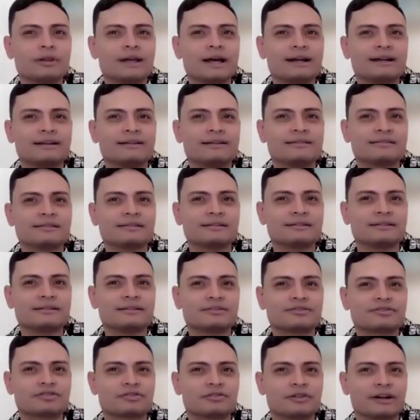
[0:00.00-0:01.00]
that is a
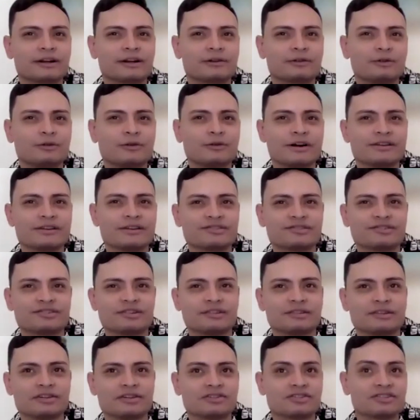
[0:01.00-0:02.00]
trick
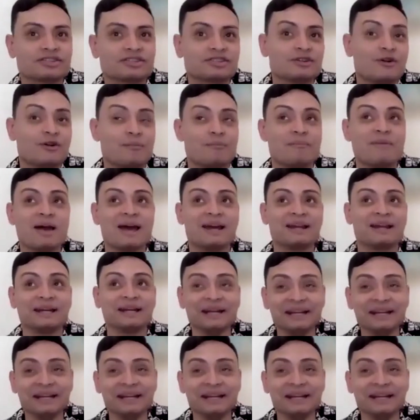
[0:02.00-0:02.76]
question. There's so many.